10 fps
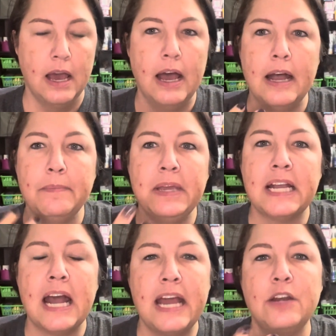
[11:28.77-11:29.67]
It
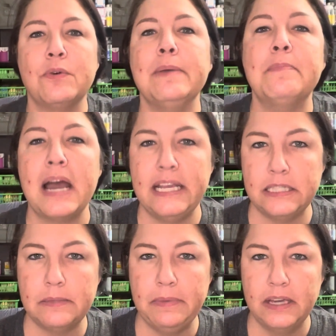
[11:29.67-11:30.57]
kind of
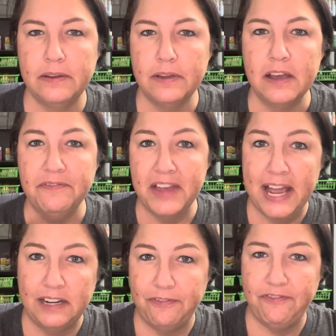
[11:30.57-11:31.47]
reminds me of
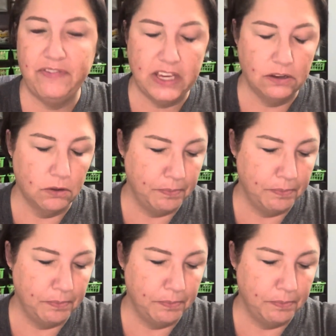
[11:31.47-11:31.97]
that feel,